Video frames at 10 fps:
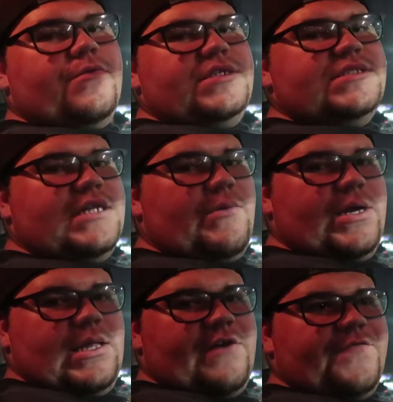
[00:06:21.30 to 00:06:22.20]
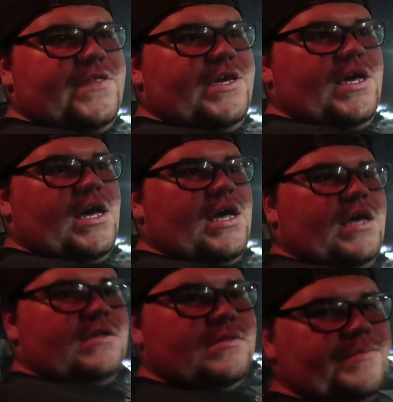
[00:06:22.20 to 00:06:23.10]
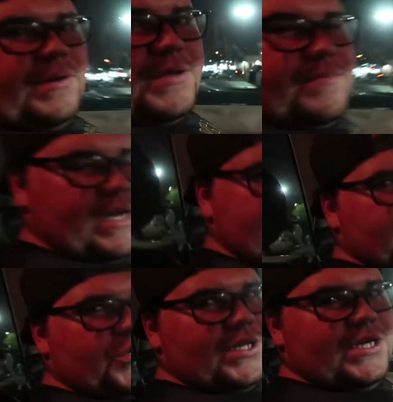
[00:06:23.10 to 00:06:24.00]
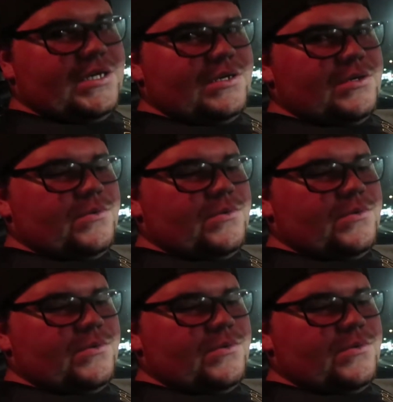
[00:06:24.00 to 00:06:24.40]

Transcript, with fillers: the reason that we left the pumpkin patch early